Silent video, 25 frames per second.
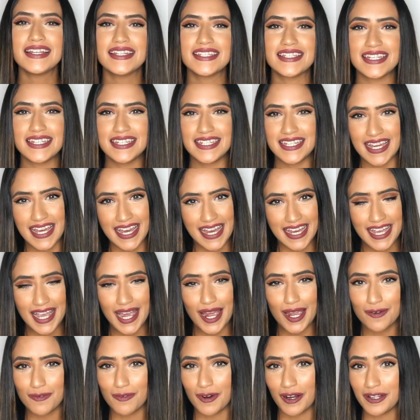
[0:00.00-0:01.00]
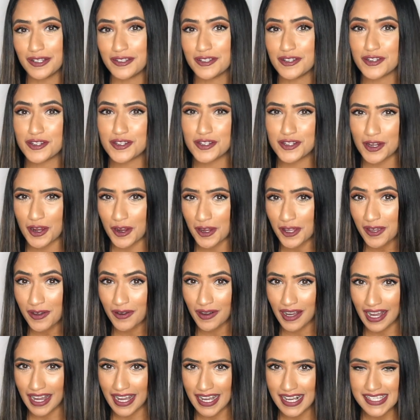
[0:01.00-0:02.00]
Today I wanted to show you
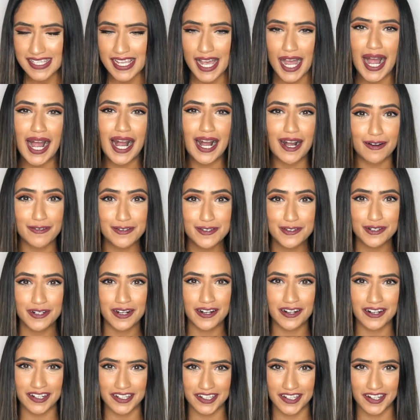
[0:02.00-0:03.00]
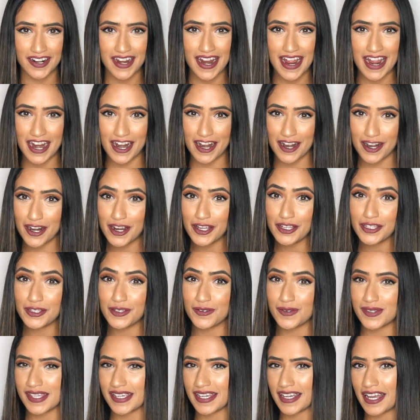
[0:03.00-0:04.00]
guys how to curl your hair
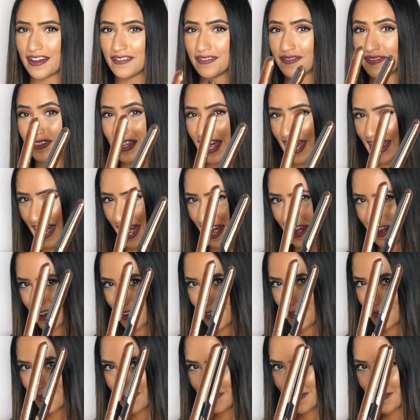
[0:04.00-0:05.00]
using a flat iron.